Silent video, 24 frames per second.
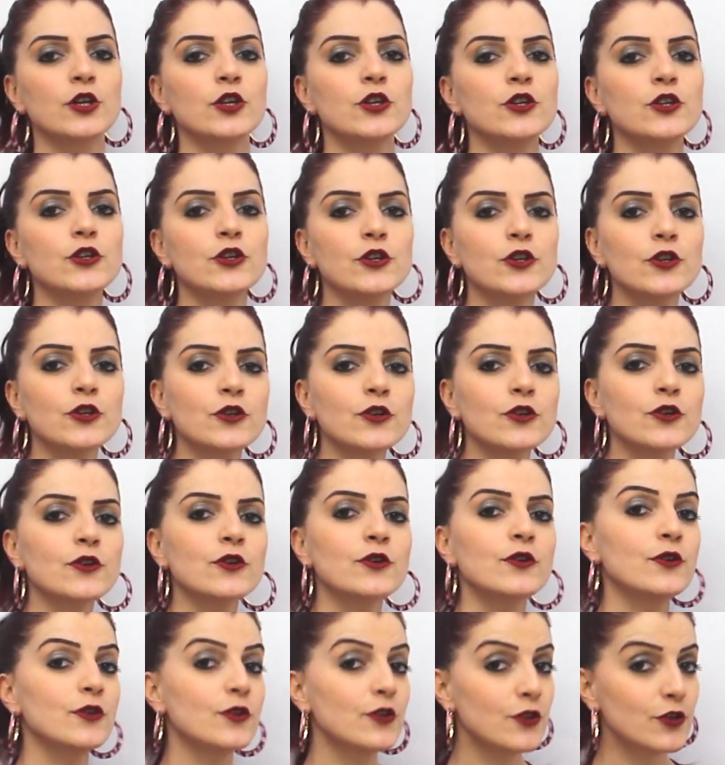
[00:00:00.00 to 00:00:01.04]

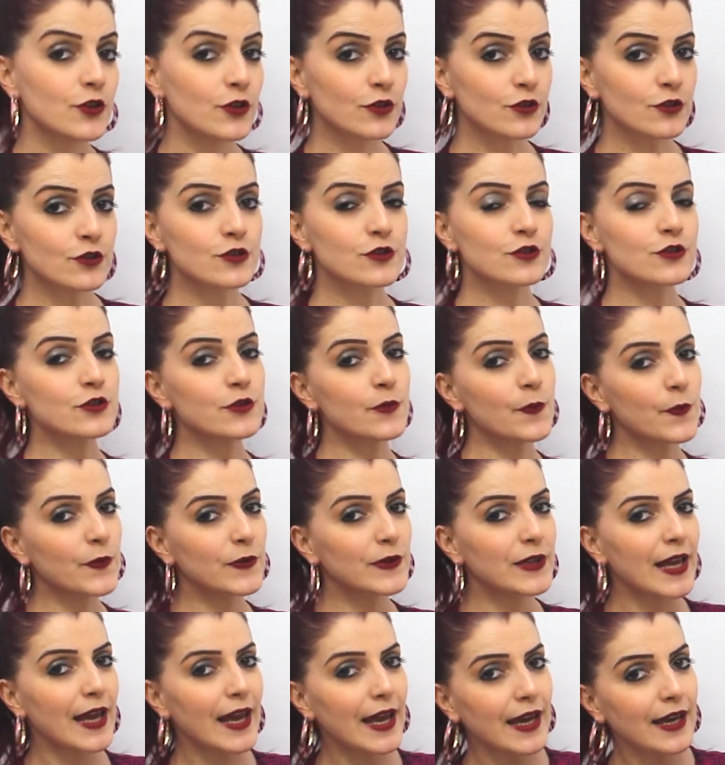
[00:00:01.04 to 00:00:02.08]
you used to
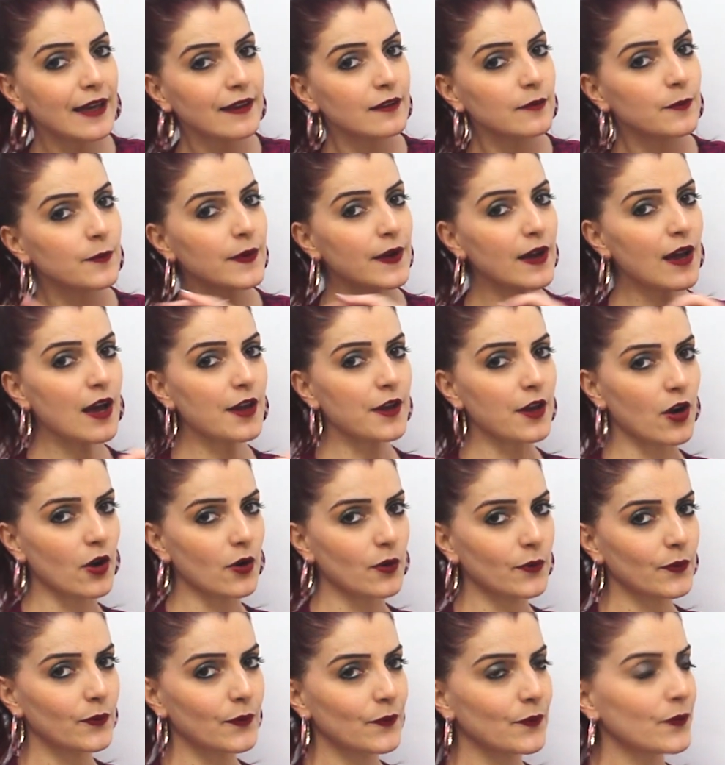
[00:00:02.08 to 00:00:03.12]
play the piano.